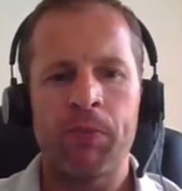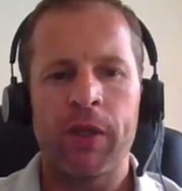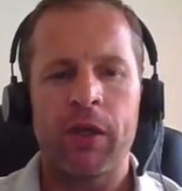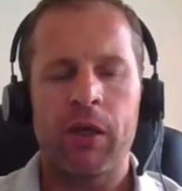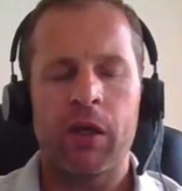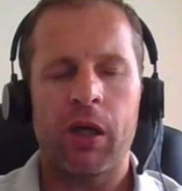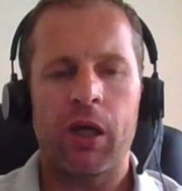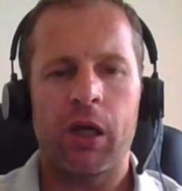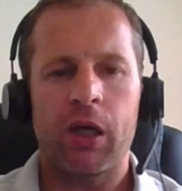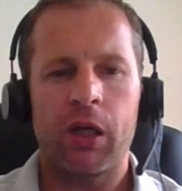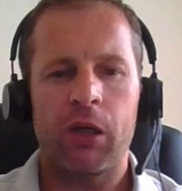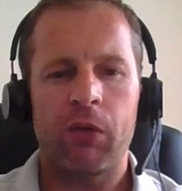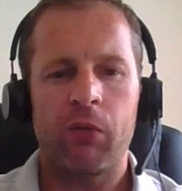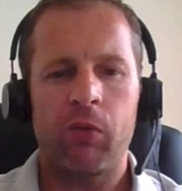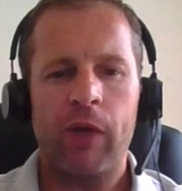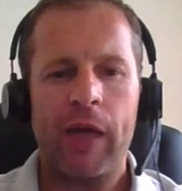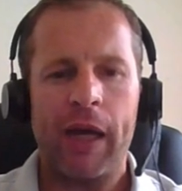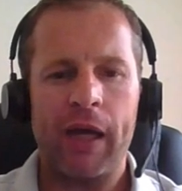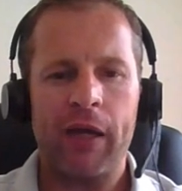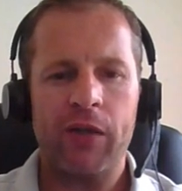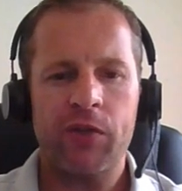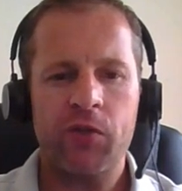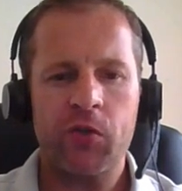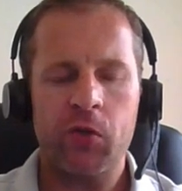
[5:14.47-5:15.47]
And then we
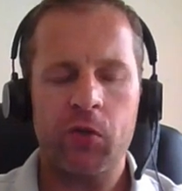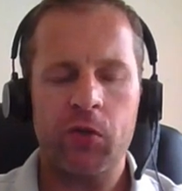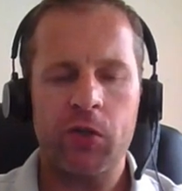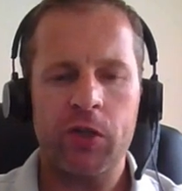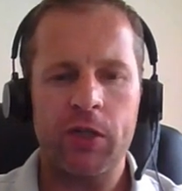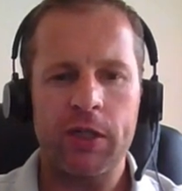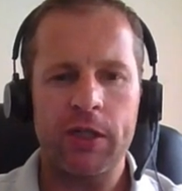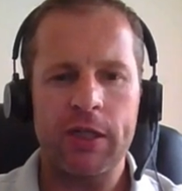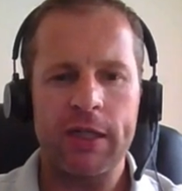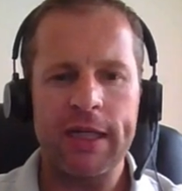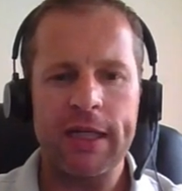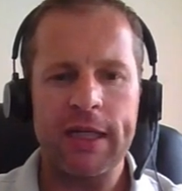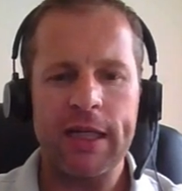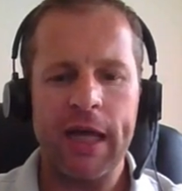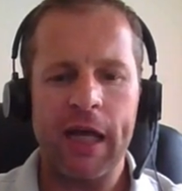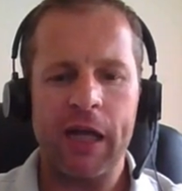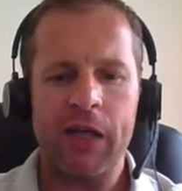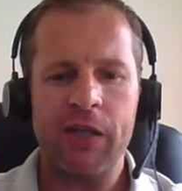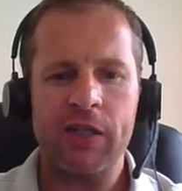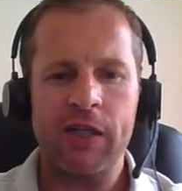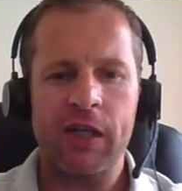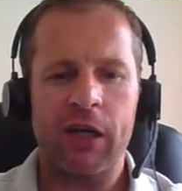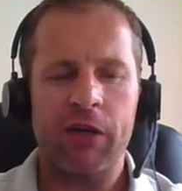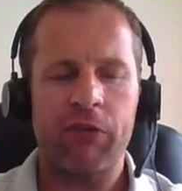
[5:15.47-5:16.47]
had certain
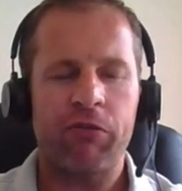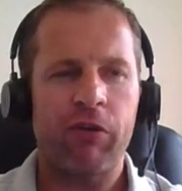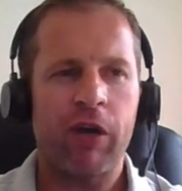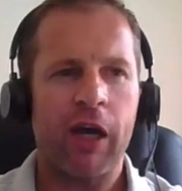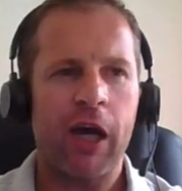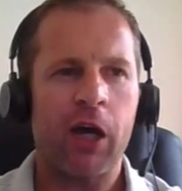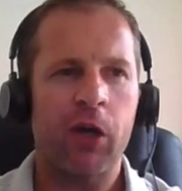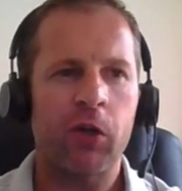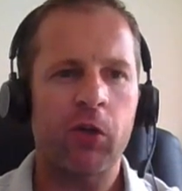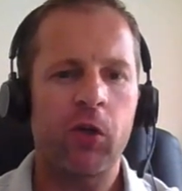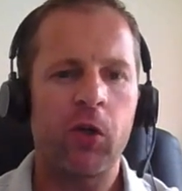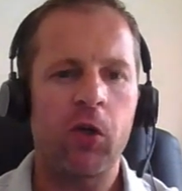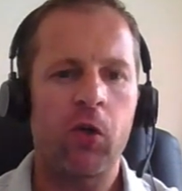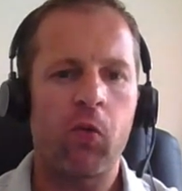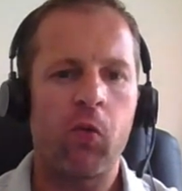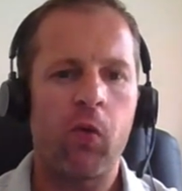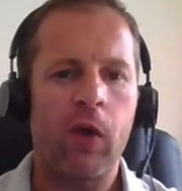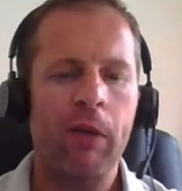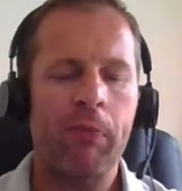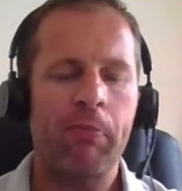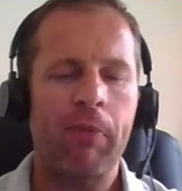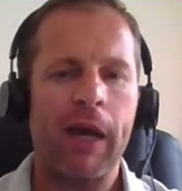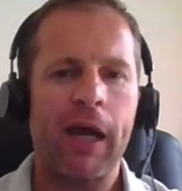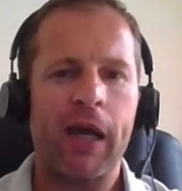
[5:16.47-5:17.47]
DNATs, like for Outlook
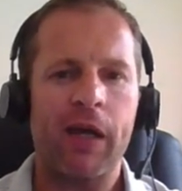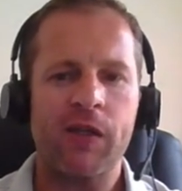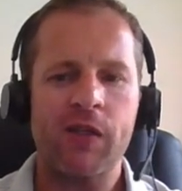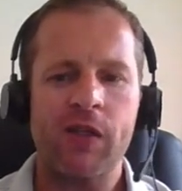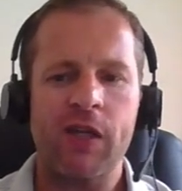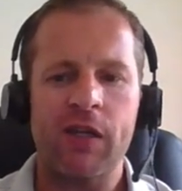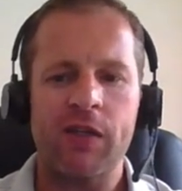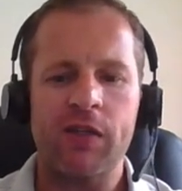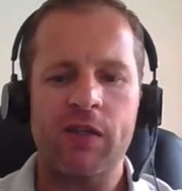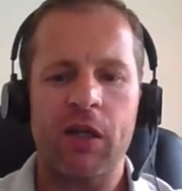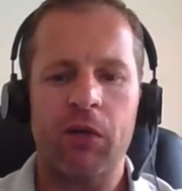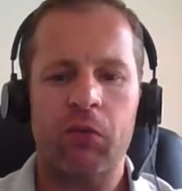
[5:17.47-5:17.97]
Web Access.